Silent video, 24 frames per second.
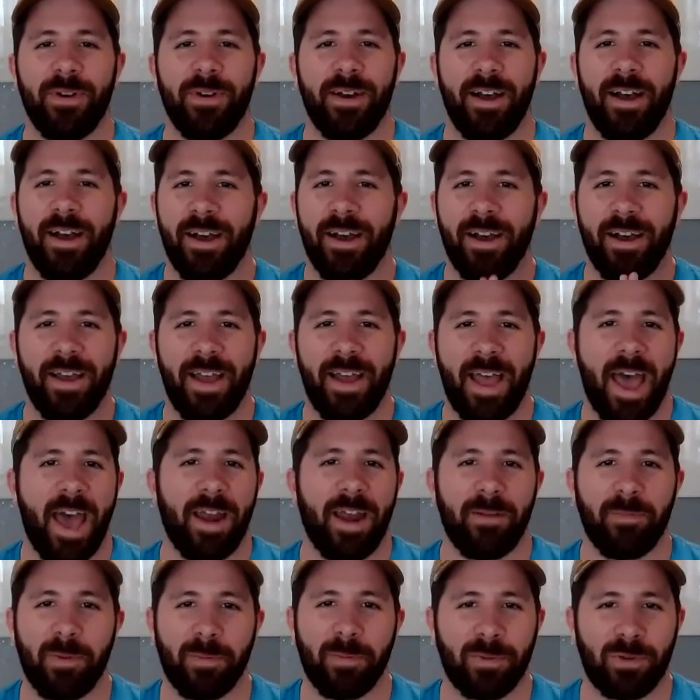
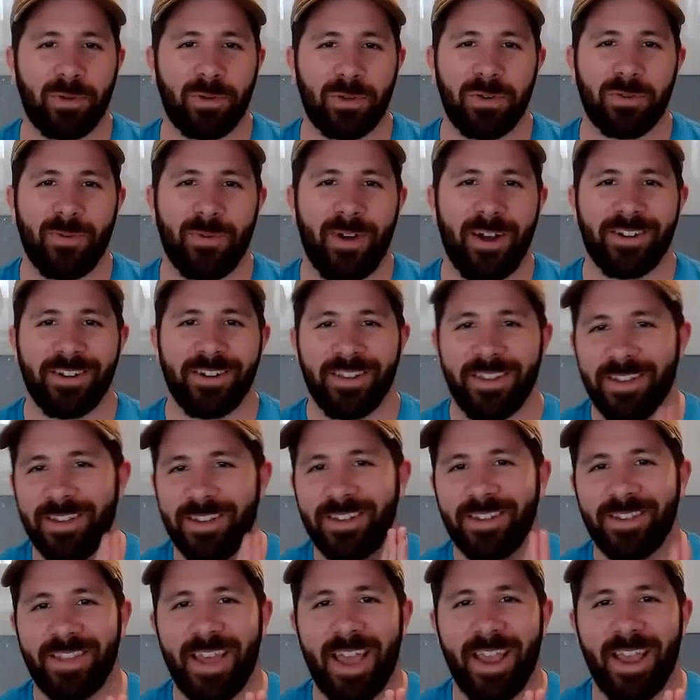Adam, I'm sure, is watching
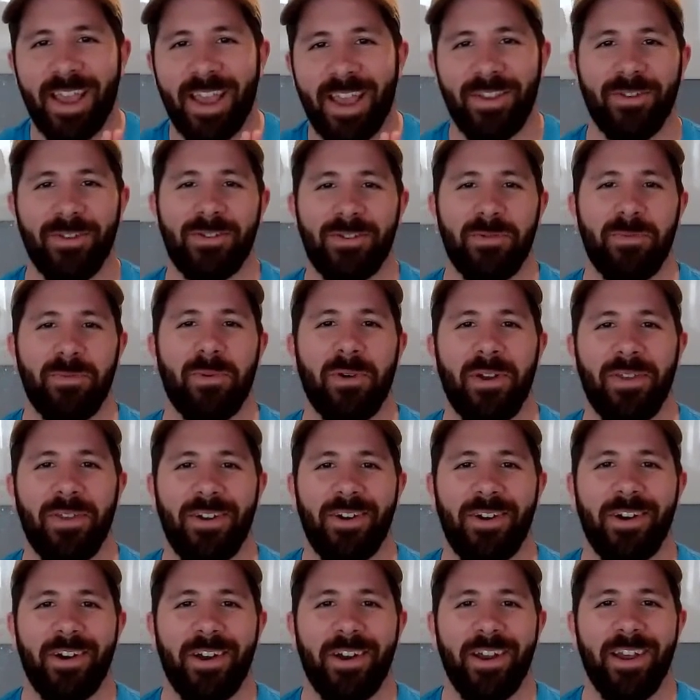this. Thank you too,
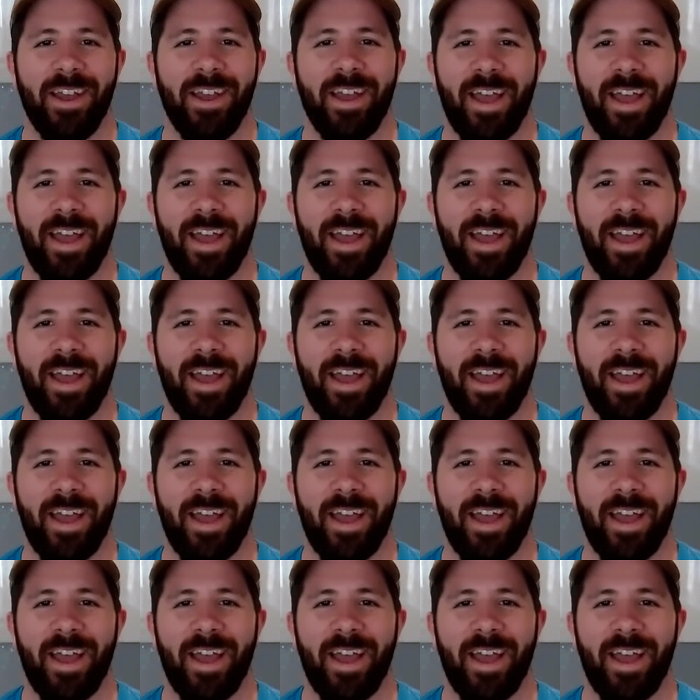brother.